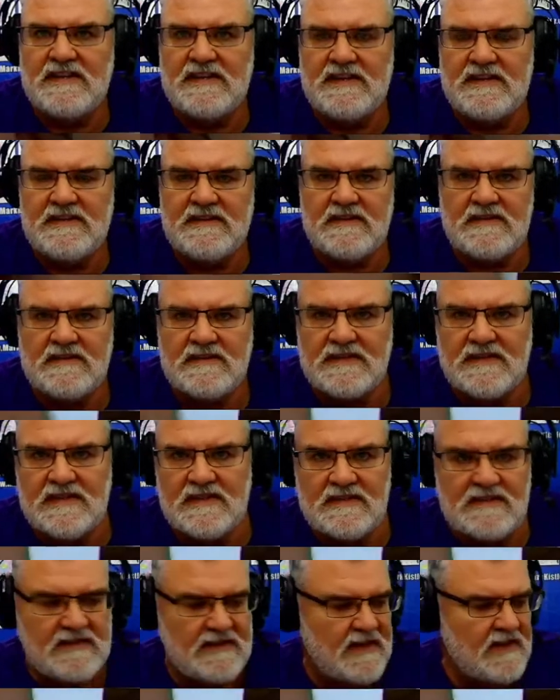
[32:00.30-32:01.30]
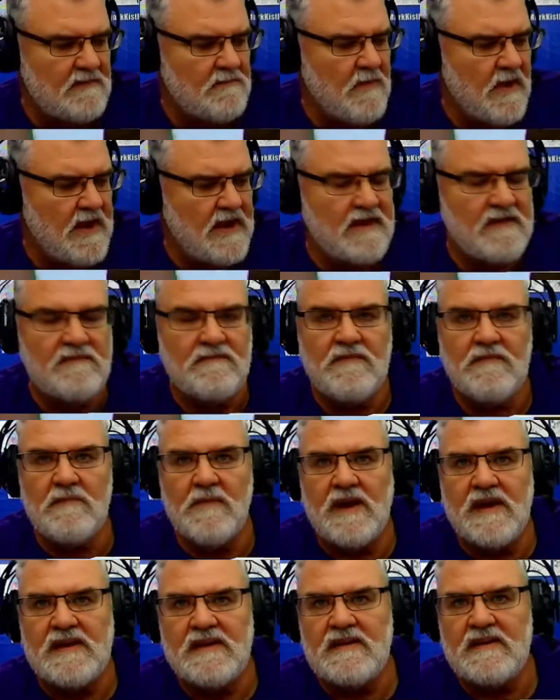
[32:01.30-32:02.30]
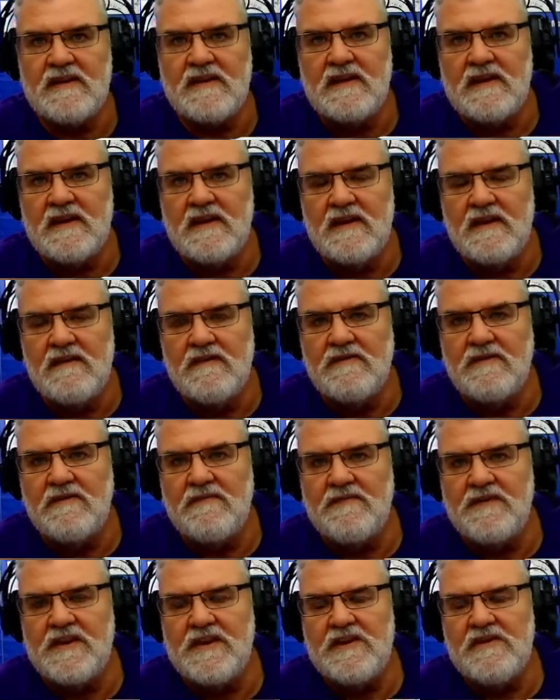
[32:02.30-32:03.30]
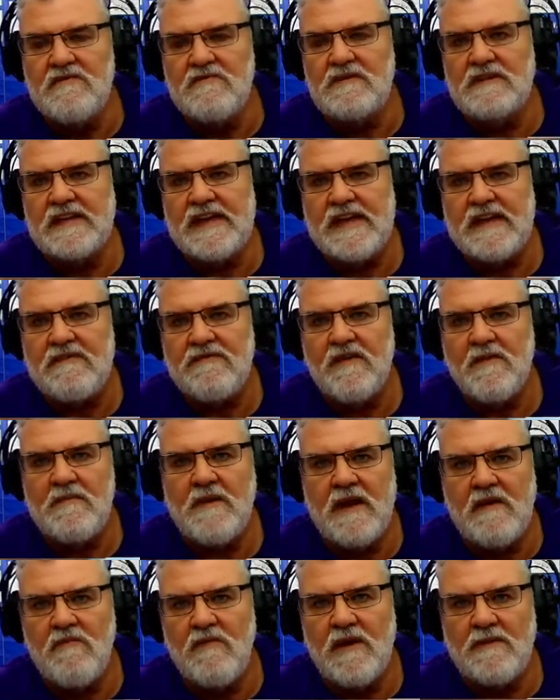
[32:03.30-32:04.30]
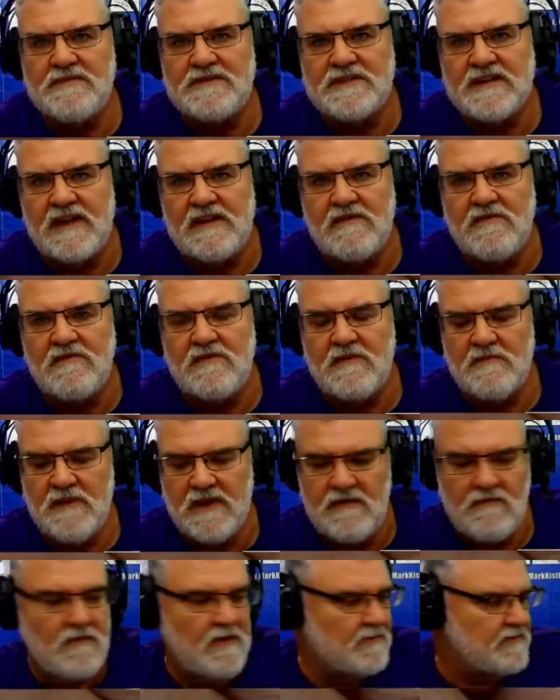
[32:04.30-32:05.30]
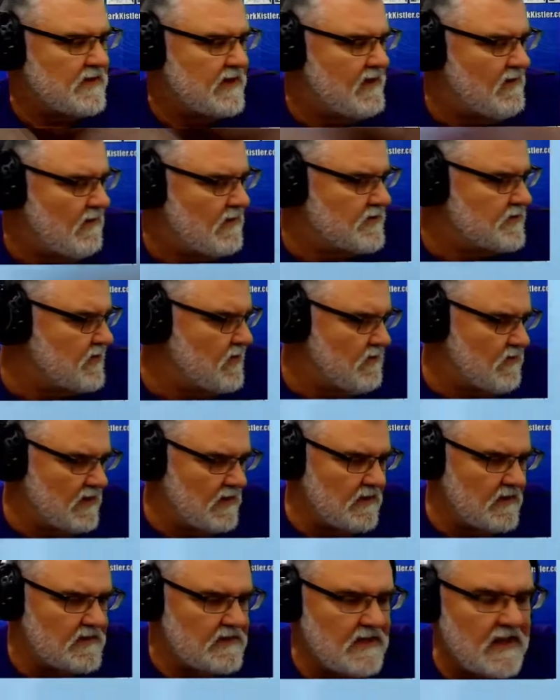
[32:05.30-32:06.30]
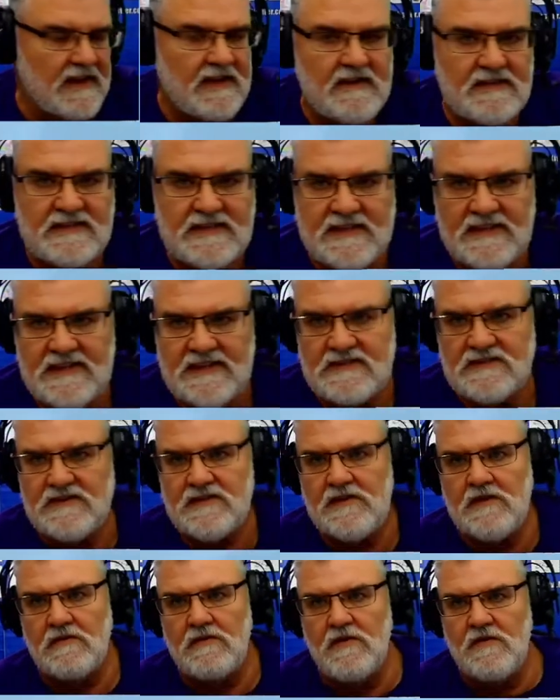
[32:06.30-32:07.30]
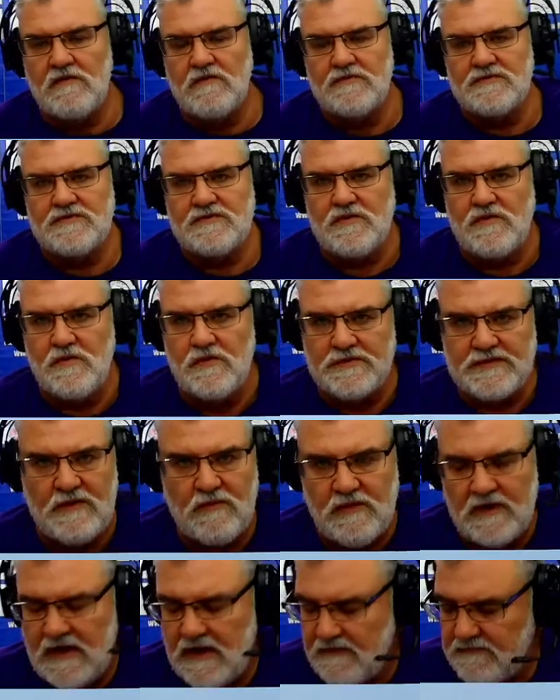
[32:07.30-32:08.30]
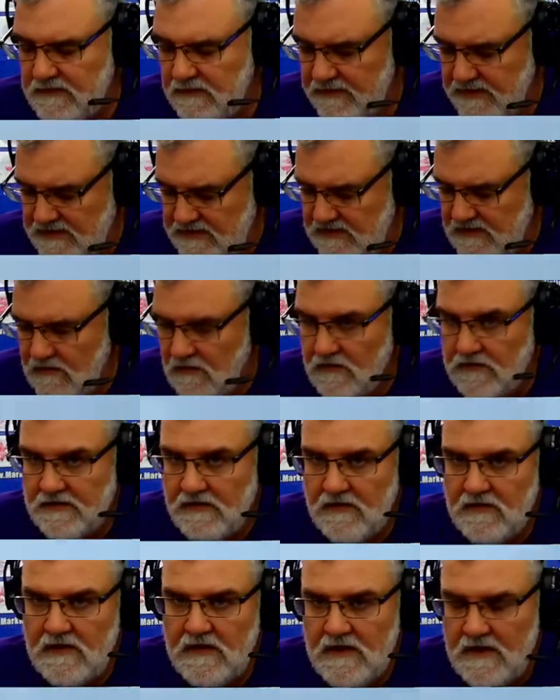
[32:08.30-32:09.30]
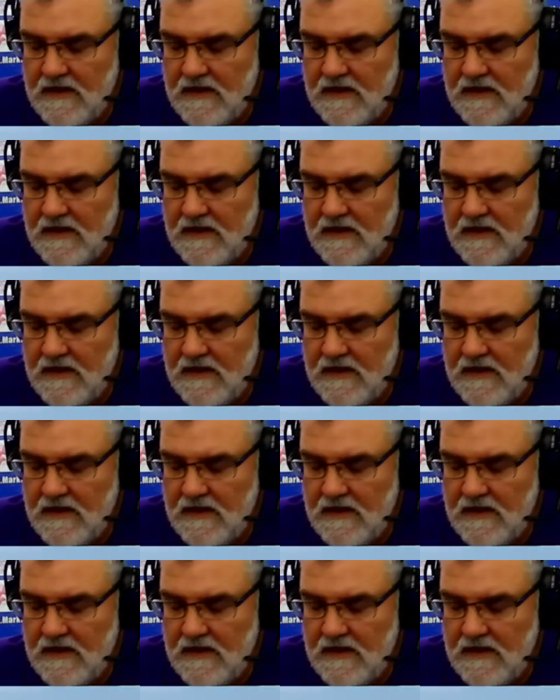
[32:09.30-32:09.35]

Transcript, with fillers: a, send my my the video link from my website. Go to my website. Here, I'll show you what it looks like. Send this to your local schools. I would love to visit all your